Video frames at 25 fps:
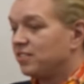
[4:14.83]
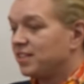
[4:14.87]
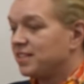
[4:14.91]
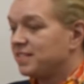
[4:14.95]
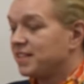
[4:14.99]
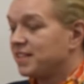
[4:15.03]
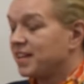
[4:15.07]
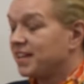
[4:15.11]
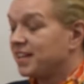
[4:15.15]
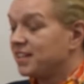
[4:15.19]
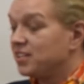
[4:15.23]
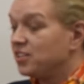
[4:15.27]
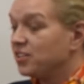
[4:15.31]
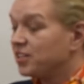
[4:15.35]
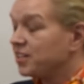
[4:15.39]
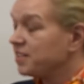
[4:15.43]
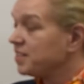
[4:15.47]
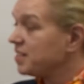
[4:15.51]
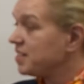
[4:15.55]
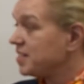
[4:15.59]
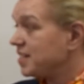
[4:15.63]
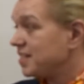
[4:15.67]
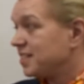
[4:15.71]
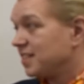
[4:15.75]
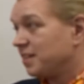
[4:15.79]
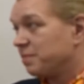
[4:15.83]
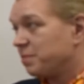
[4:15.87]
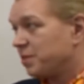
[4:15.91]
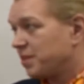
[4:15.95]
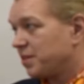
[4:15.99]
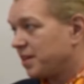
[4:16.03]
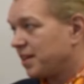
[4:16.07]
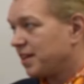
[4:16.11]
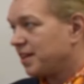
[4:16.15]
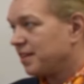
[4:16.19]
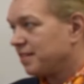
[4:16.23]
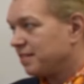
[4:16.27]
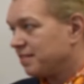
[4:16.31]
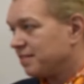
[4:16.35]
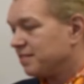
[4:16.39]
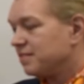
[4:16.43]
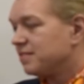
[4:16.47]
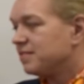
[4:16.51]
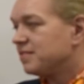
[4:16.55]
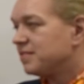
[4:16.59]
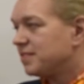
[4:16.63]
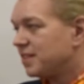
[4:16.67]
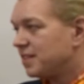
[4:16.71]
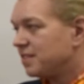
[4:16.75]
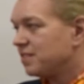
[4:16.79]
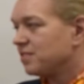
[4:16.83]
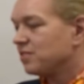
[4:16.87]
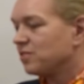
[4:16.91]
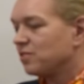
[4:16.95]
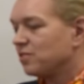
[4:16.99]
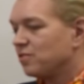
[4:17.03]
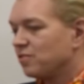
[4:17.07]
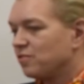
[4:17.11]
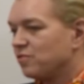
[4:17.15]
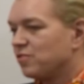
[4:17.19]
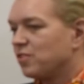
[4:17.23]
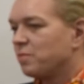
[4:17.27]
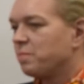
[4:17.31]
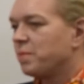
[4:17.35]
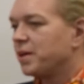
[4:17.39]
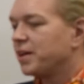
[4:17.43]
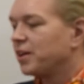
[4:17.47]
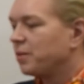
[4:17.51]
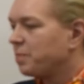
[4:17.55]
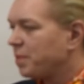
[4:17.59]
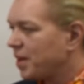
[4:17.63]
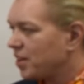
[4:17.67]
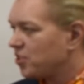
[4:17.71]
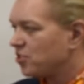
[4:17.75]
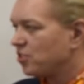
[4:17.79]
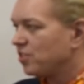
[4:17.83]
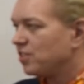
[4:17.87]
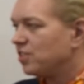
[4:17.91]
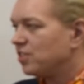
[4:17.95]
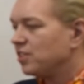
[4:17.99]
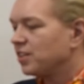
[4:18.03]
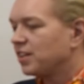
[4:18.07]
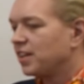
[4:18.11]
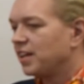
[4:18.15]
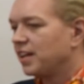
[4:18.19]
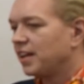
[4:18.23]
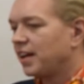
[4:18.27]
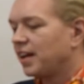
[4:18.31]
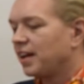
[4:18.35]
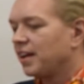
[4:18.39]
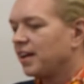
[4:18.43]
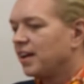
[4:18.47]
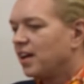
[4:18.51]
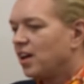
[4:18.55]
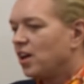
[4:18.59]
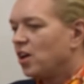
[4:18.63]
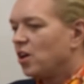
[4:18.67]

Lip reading: They can look at the detail, but they can see the sort of the bigger picture, looking at